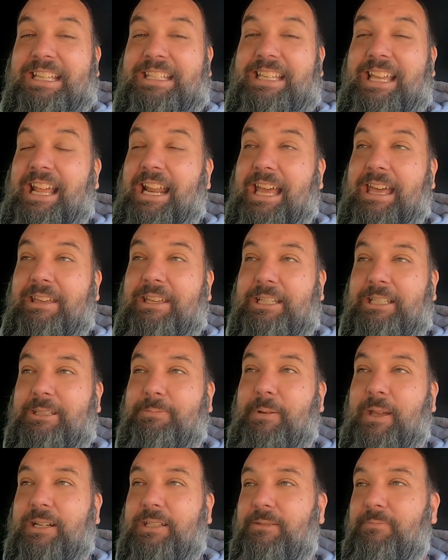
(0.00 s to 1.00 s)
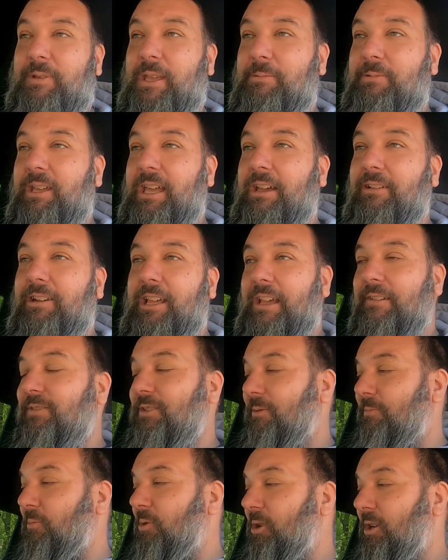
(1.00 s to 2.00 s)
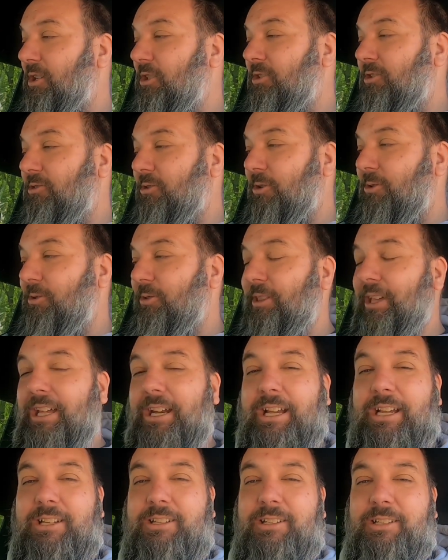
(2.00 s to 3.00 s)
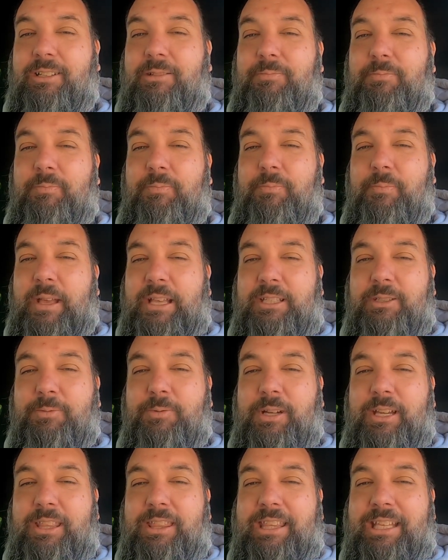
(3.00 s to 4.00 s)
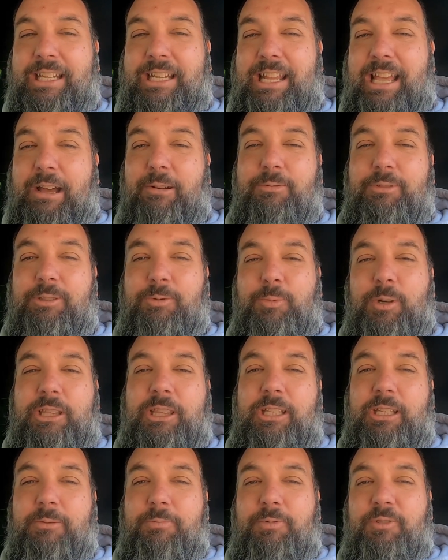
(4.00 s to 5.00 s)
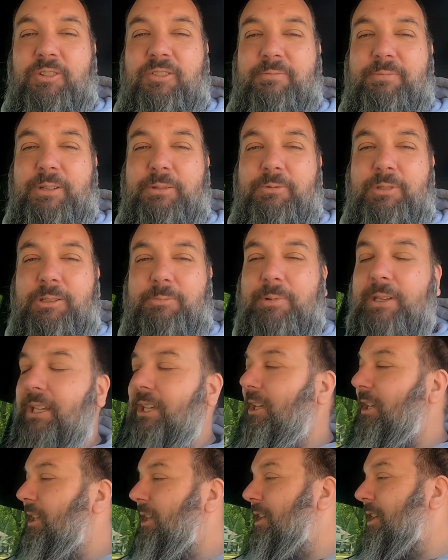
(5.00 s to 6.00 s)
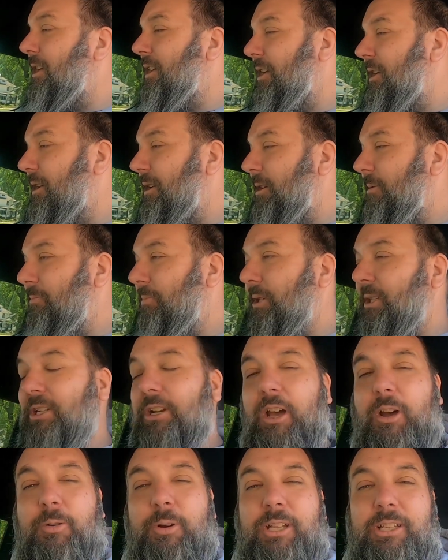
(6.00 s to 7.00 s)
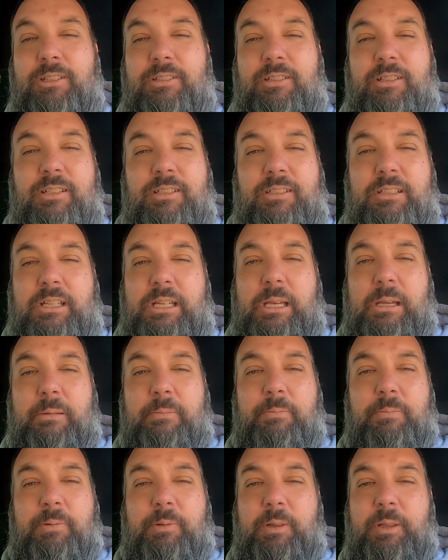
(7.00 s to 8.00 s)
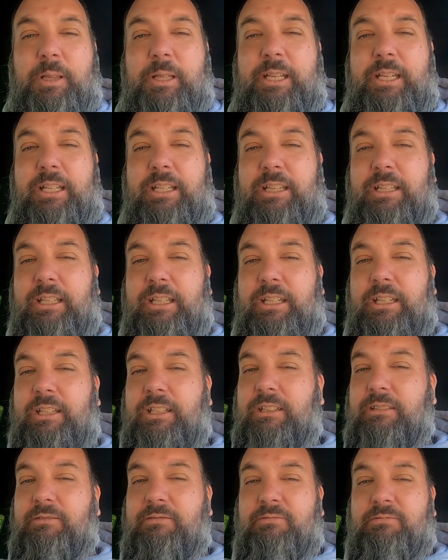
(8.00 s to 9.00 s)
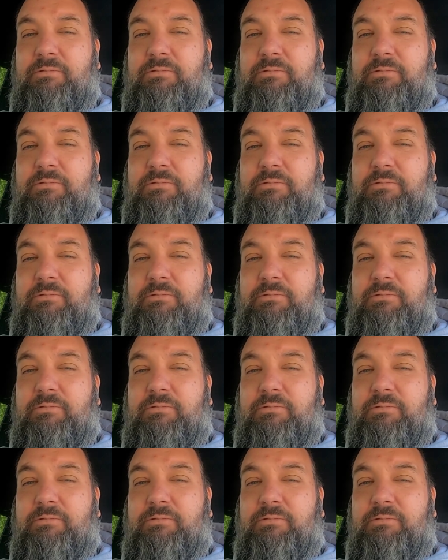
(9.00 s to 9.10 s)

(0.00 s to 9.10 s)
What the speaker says: I said, I expected maybe I would have some more control that I could mess with, and that was what the improvement would be. But no, it just completely